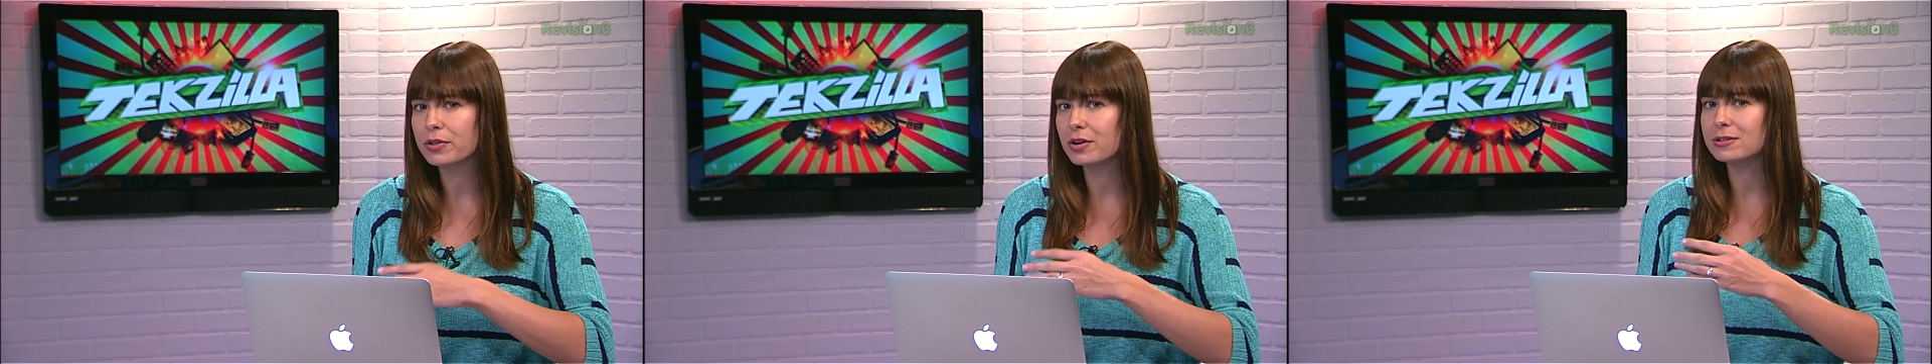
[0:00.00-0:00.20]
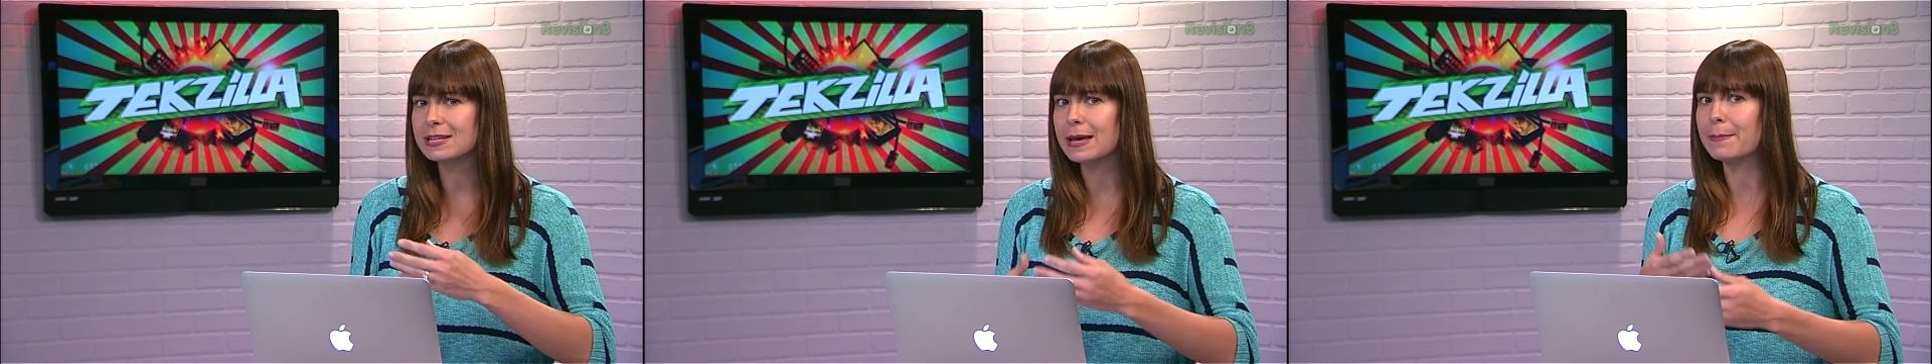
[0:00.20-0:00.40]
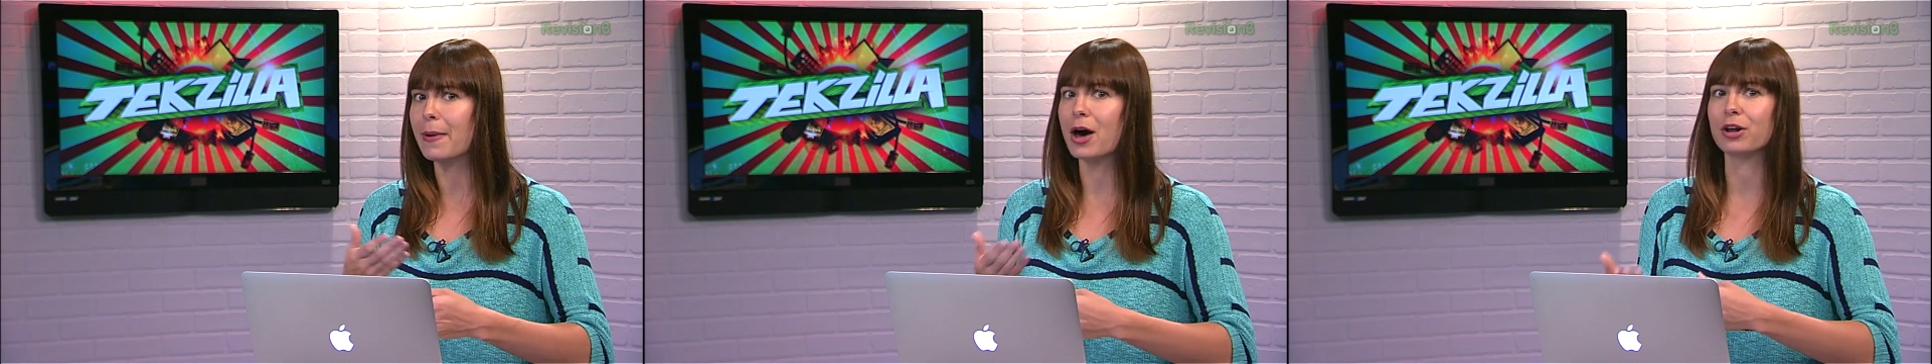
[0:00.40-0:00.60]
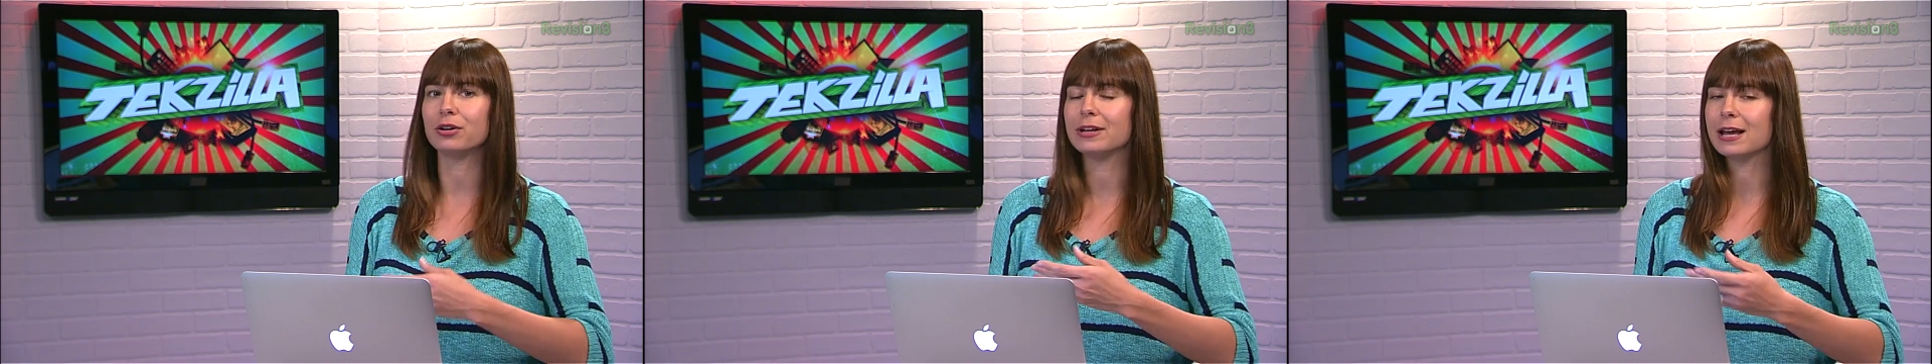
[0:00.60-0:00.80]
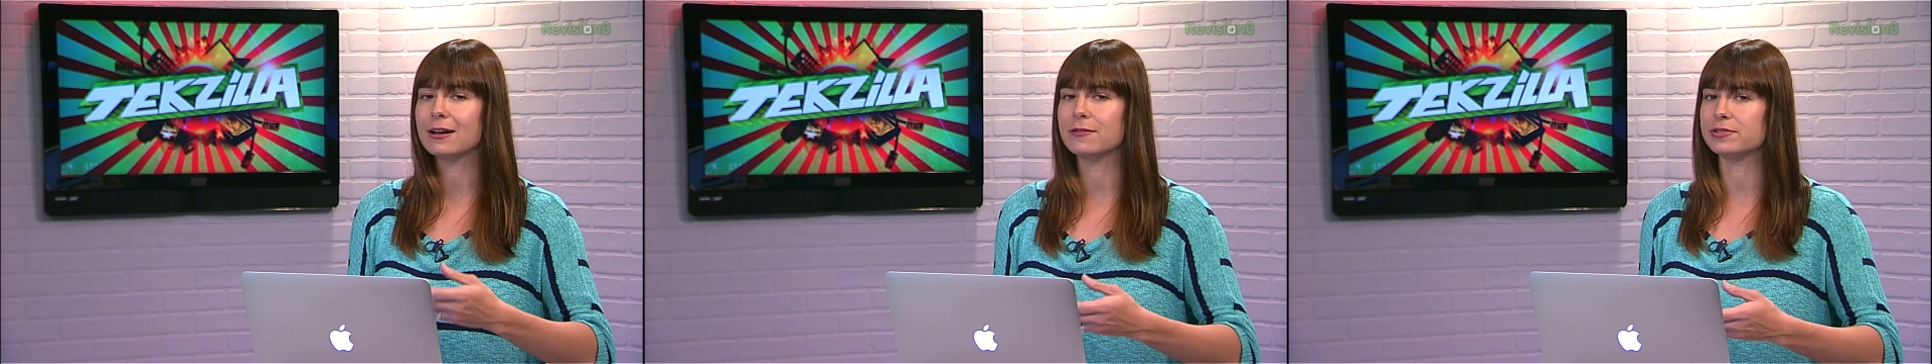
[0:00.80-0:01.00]
there's a
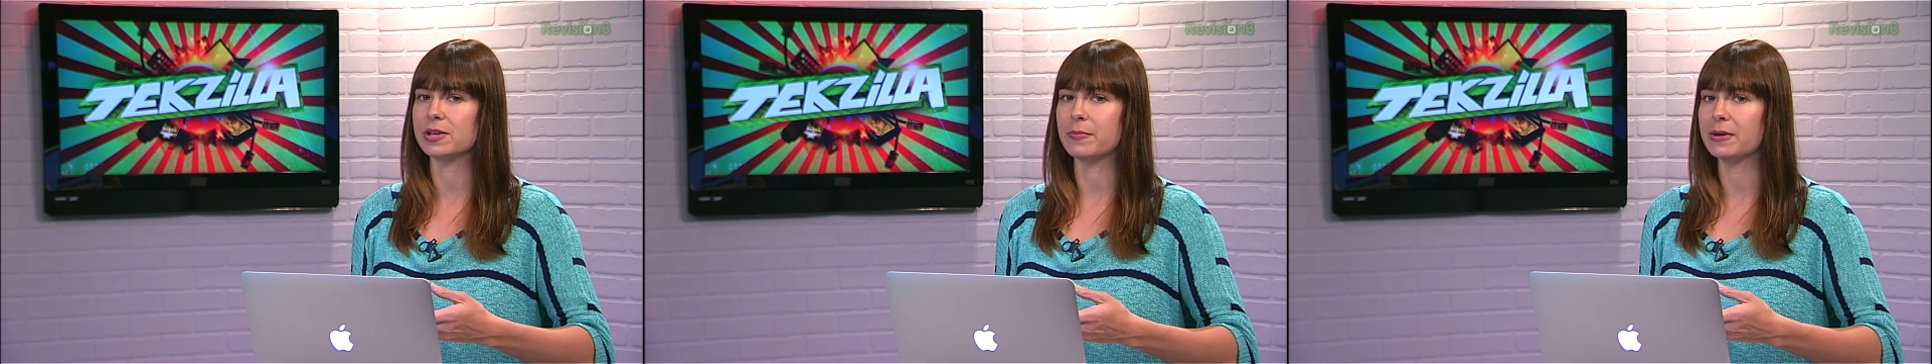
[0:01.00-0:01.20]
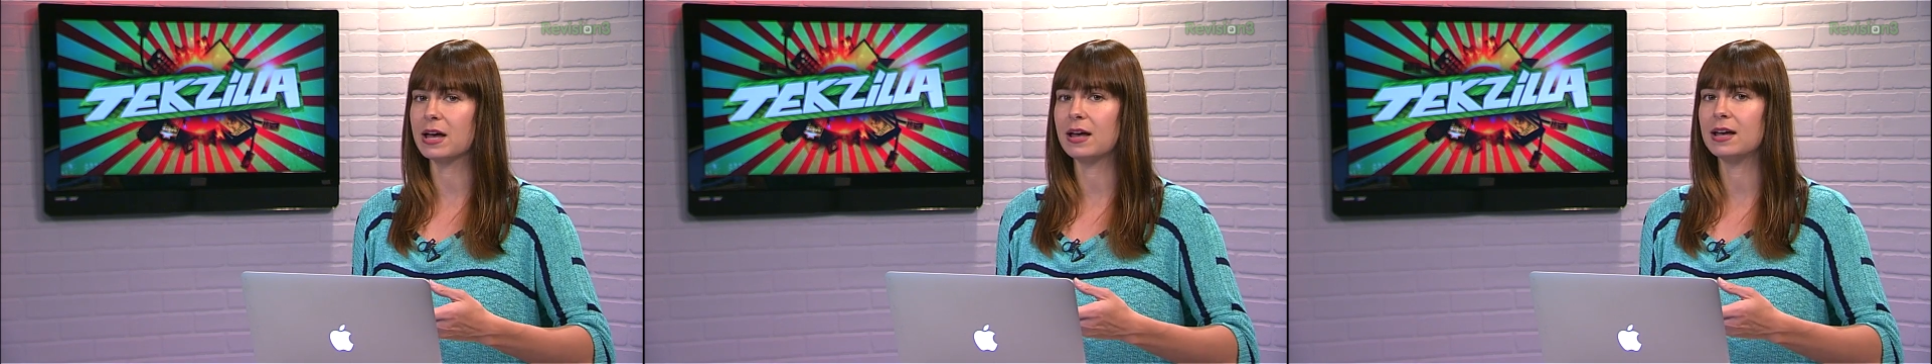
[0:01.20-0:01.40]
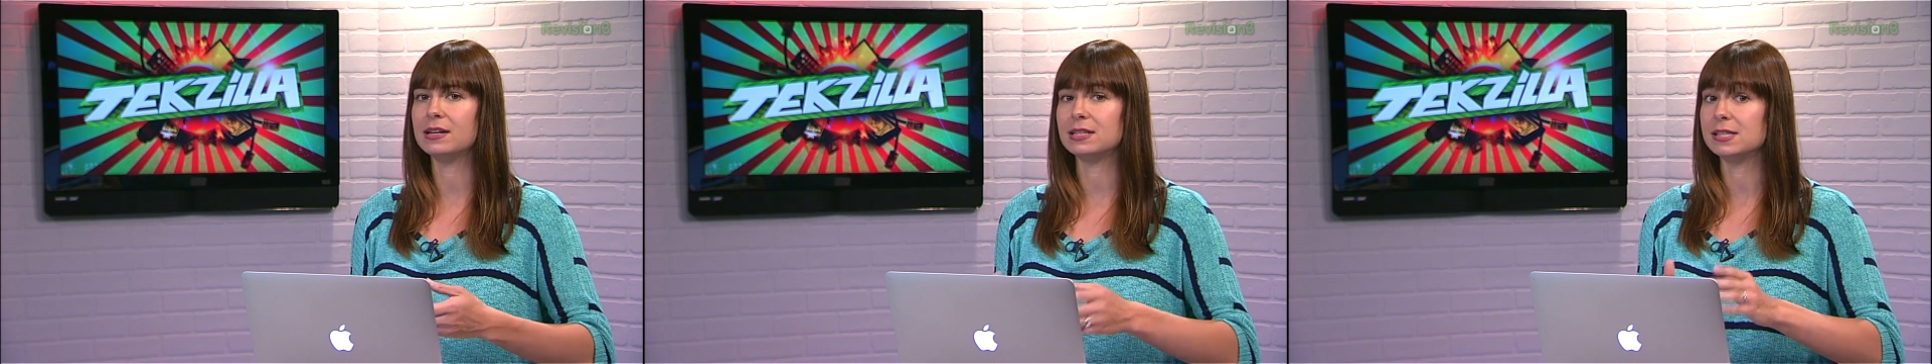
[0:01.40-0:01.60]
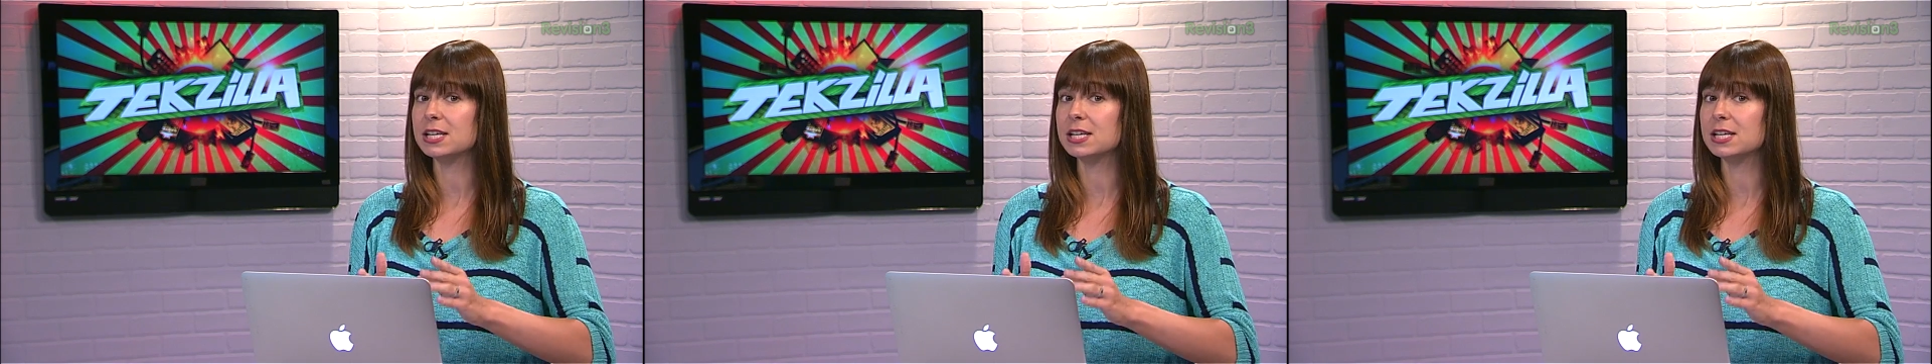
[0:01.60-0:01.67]
bottleneck of some kind,